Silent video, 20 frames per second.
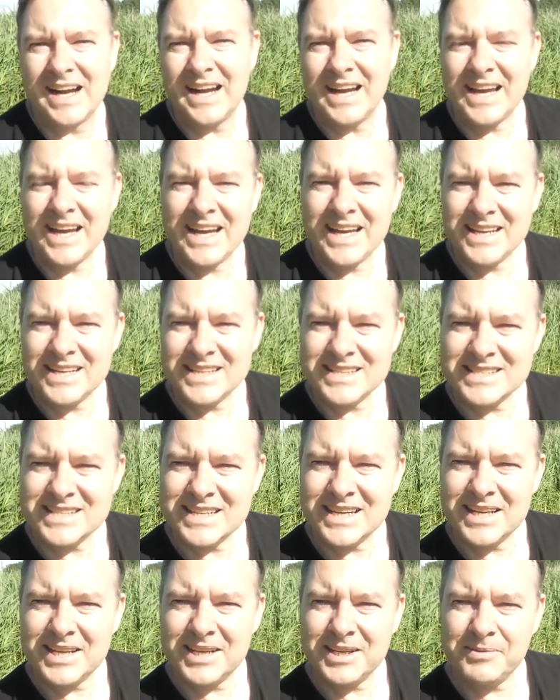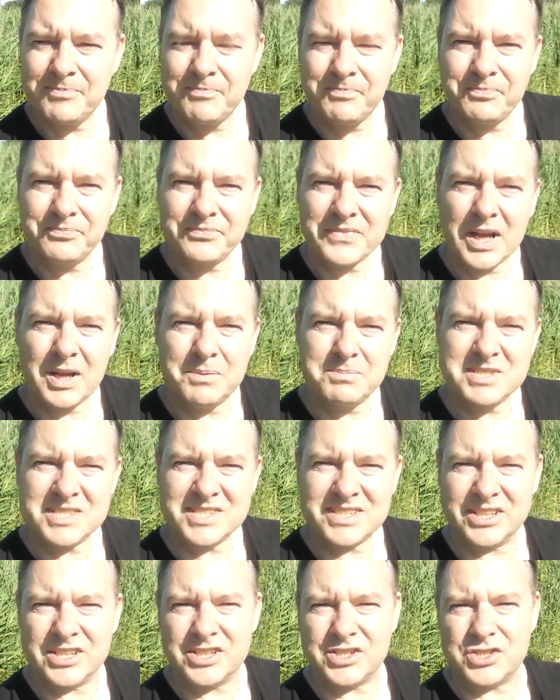And I'm
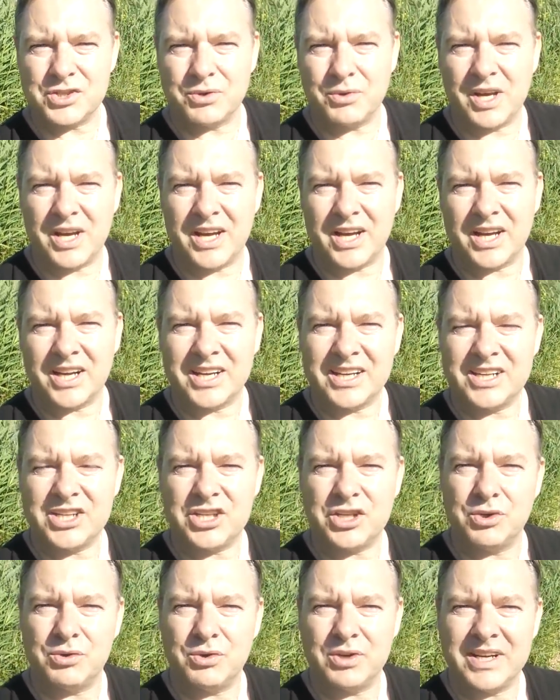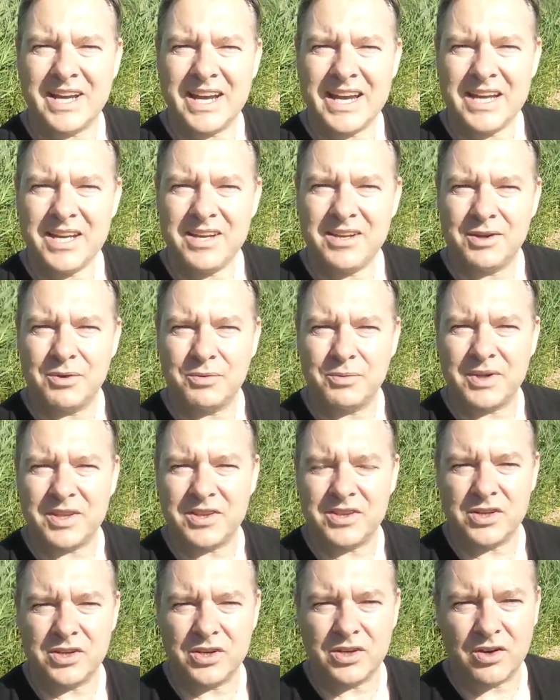just going to do a Q&A
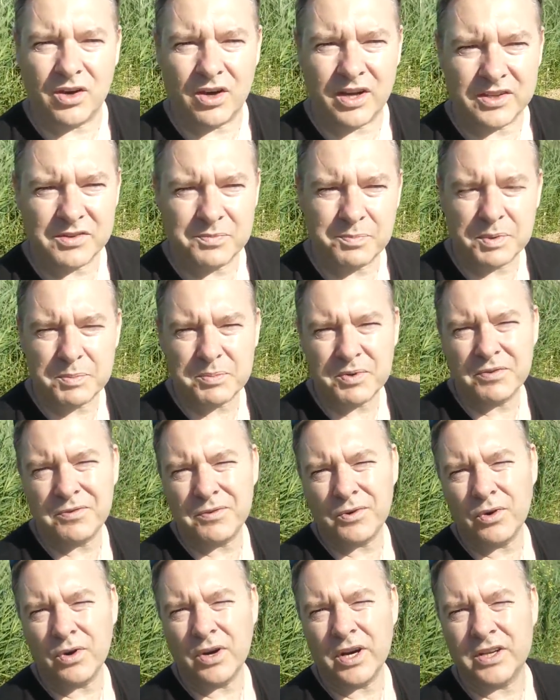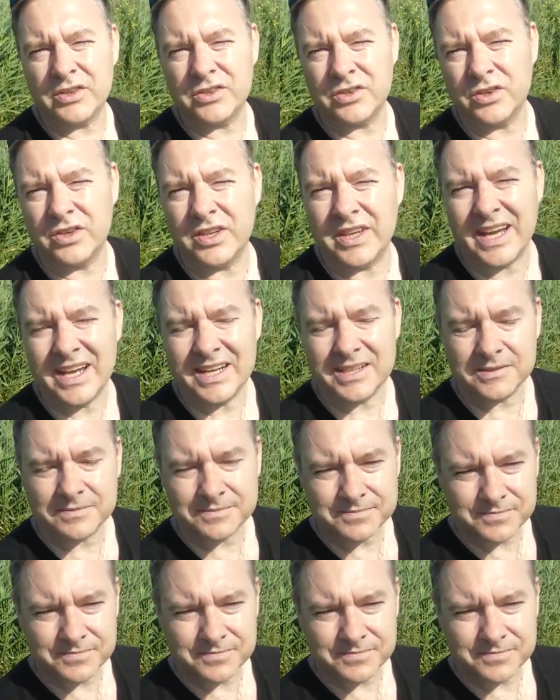with you guys. But before I do that,